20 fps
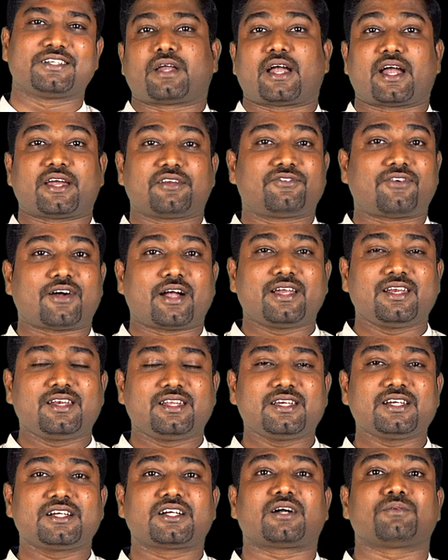And
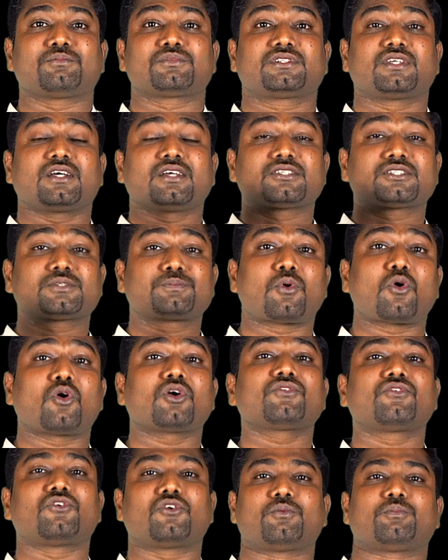finally comes the
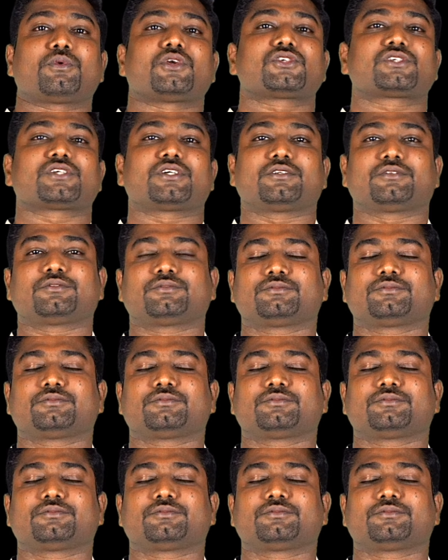spore formation.